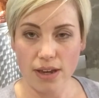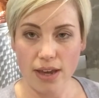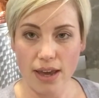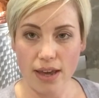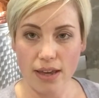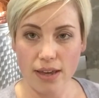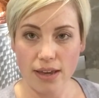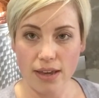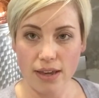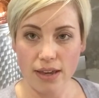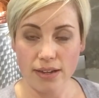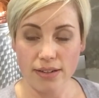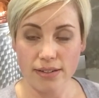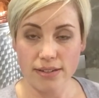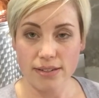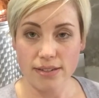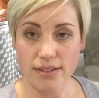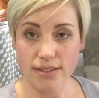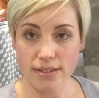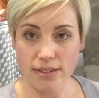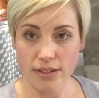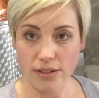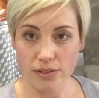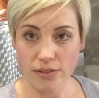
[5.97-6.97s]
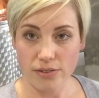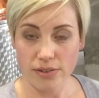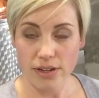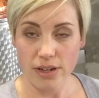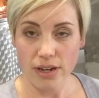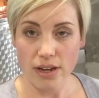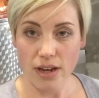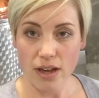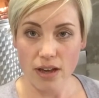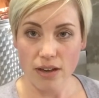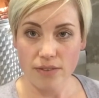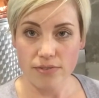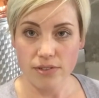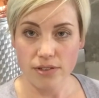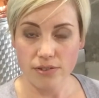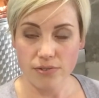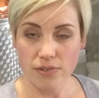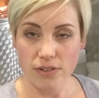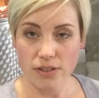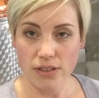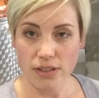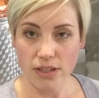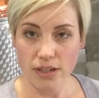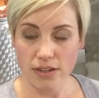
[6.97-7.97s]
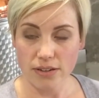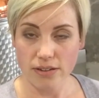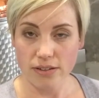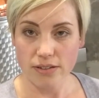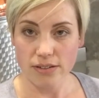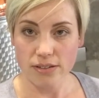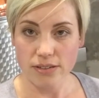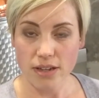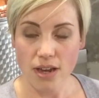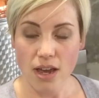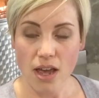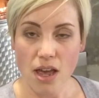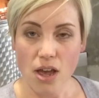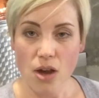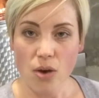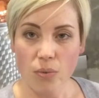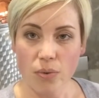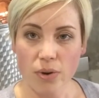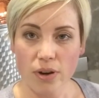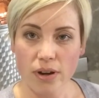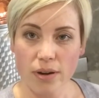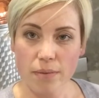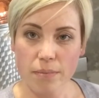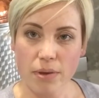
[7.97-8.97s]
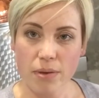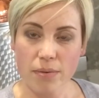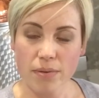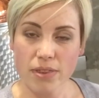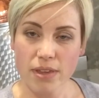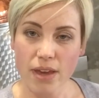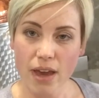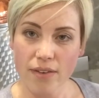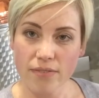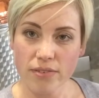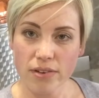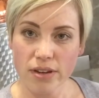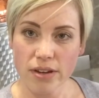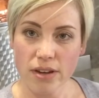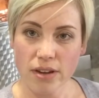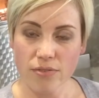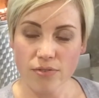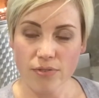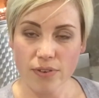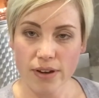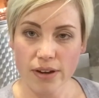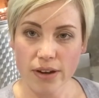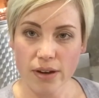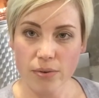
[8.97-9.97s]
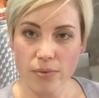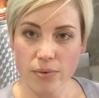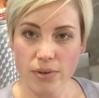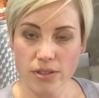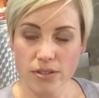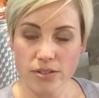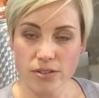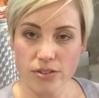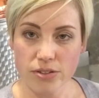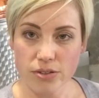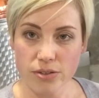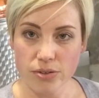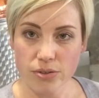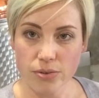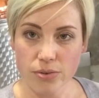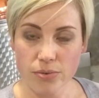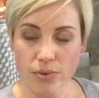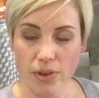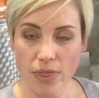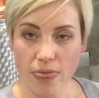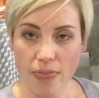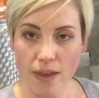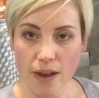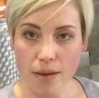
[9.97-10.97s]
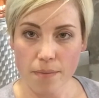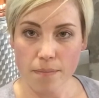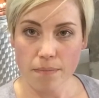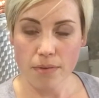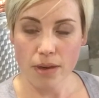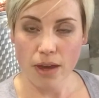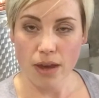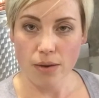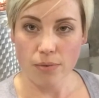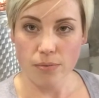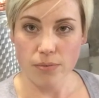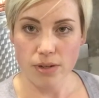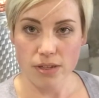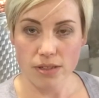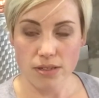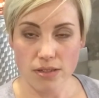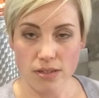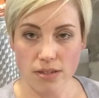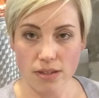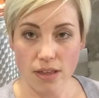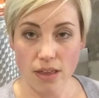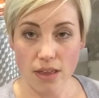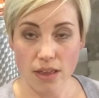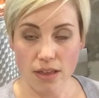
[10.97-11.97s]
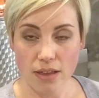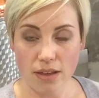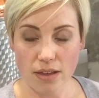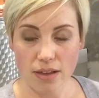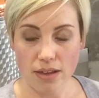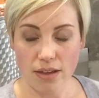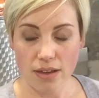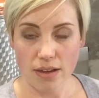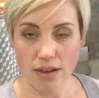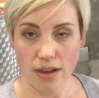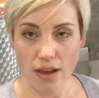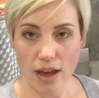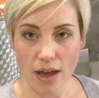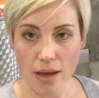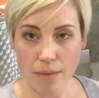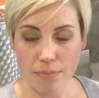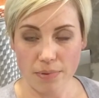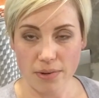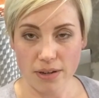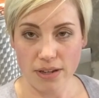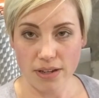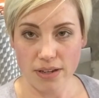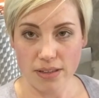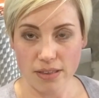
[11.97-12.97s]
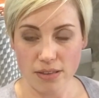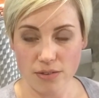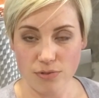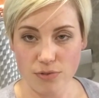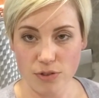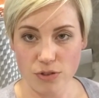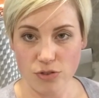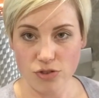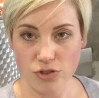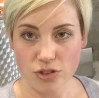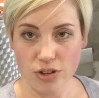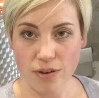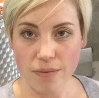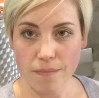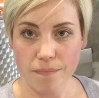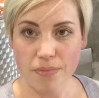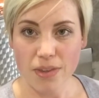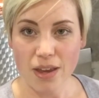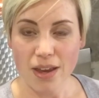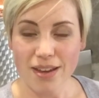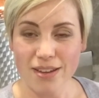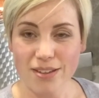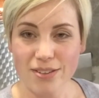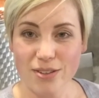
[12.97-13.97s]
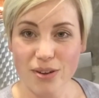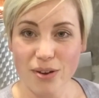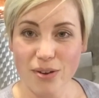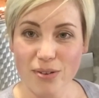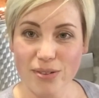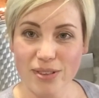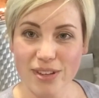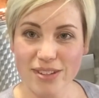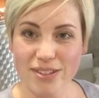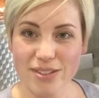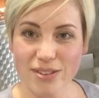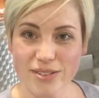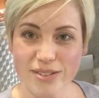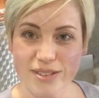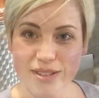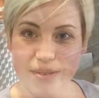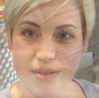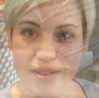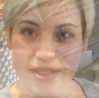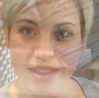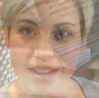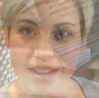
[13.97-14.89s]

a distillery of different liquors. We're going to meet with Kevin and find out what's new with them and what's happening in the future. So let's go see what